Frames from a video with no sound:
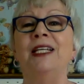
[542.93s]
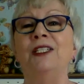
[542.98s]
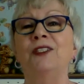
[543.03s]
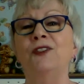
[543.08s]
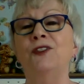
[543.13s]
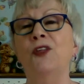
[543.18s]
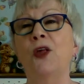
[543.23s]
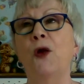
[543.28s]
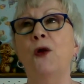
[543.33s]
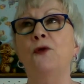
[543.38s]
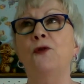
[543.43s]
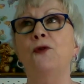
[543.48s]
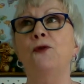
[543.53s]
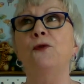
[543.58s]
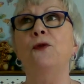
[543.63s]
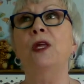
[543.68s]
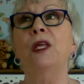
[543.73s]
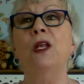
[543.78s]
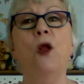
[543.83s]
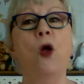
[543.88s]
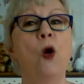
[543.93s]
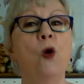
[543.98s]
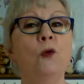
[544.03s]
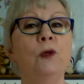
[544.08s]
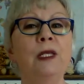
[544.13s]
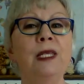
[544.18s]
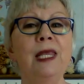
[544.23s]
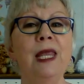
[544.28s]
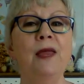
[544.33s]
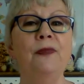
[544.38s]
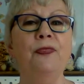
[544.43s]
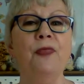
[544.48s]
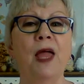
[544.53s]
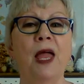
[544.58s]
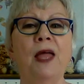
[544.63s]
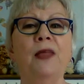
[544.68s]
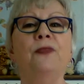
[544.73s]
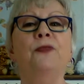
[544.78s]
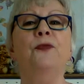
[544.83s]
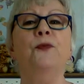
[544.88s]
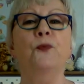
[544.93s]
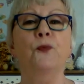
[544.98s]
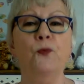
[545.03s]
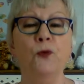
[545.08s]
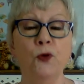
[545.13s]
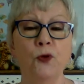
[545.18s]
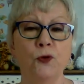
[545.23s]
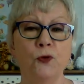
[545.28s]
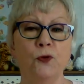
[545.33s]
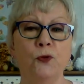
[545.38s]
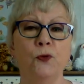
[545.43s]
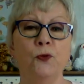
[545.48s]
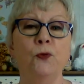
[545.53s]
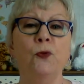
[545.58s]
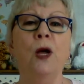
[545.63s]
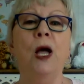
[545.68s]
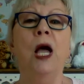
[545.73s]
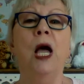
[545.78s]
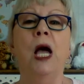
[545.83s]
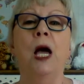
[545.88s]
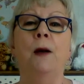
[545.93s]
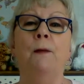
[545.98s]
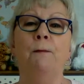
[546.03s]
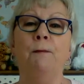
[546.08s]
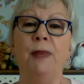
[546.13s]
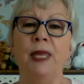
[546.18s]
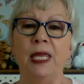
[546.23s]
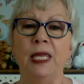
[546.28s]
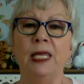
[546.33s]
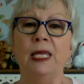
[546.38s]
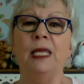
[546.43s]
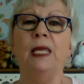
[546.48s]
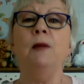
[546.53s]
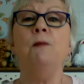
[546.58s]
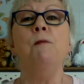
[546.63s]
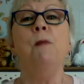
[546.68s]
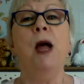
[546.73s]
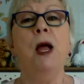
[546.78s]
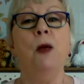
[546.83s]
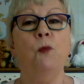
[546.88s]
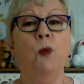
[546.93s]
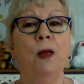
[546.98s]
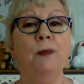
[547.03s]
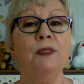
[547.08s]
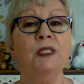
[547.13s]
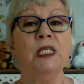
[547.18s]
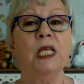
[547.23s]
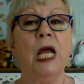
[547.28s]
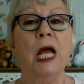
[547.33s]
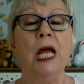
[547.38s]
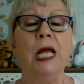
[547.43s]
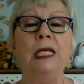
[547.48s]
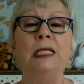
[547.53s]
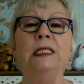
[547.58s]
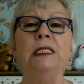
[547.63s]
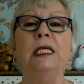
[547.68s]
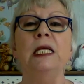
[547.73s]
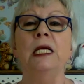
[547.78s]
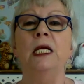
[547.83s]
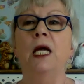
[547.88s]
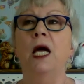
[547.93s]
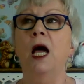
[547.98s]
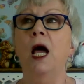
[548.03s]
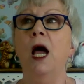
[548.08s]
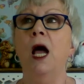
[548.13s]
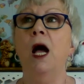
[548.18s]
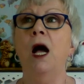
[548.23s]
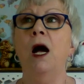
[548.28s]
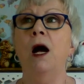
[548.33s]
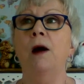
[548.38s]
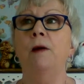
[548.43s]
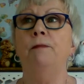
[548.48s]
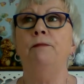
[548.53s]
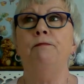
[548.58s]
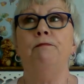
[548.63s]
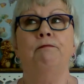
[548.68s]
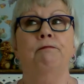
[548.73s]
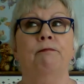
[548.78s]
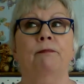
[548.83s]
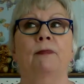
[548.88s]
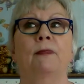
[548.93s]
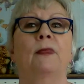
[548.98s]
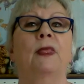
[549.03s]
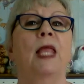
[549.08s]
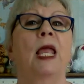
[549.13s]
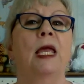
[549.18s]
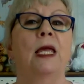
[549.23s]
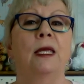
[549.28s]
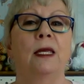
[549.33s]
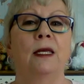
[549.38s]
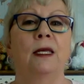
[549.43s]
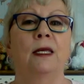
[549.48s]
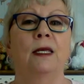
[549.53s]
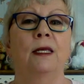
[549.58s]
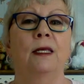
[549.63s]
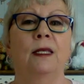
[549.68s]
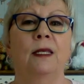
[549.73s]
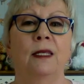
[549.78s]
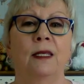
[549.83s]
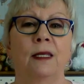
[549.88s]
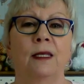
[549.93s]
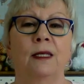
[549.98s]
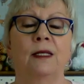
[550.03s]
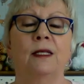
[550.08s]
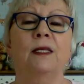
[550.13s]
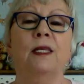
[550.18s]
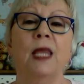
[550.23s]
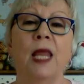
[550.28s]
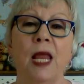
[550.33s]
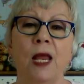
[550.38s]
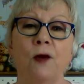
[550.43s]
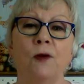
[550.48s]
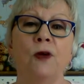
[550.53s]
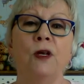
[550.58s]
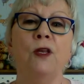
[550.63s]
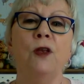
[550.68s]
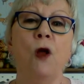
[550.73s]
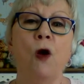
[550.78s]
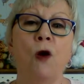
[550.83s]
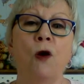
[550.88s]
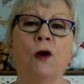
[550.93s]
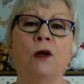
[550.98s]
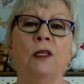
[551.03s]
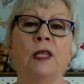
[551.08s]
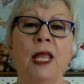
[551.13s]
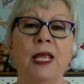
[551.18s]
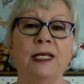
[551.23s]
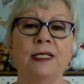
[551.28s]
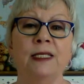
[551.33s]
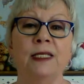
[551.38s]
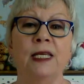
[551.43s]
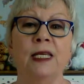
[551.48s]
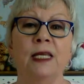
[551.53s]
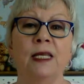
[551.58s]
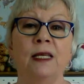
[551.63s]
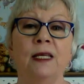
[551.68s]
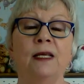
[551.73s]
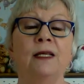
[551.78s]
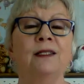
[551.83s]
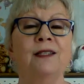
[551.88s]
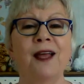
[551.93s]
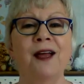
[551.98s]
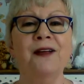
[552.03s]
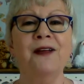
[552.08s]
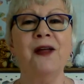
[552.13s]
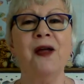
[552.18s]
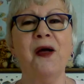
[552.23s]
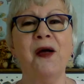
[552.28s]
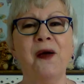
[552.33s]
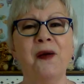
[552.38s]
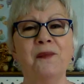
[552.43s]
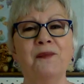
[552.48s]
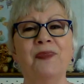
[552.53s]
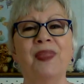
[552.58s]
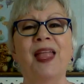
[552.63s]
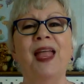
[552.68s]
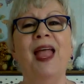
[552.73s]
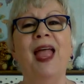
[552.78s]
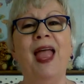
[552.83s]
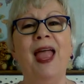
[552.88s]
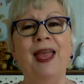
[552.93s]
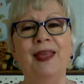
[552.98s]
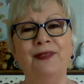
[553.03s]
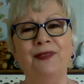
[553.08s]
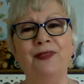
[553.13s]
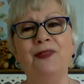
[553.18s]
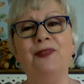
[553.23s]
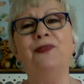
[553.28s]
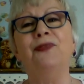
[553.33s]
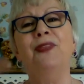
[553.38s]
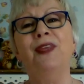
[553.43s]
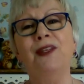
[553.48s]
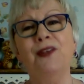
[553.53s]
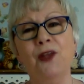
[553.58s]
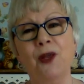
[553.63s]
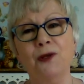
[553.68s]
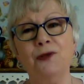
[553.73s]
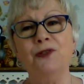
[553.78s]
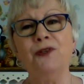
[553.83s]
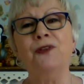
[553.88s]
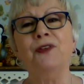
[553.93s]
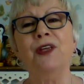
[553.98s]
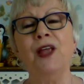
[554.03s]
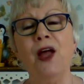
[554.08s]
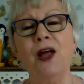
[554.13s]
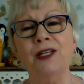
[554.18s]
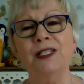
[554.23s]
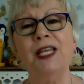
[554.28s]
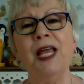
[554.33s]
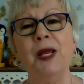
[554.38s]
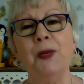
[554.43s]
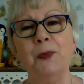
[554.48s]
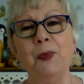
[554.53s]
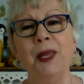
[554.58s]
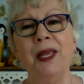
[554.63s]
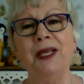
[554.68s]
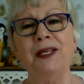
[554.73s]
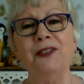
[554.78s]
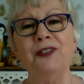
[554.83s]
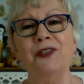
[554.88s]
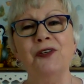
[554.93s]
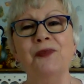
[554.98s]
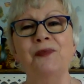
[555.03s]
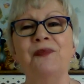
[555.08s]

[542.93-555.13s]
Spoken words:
So you can only get that through me, my website, KarenRLacy.com, and then go to the contact page.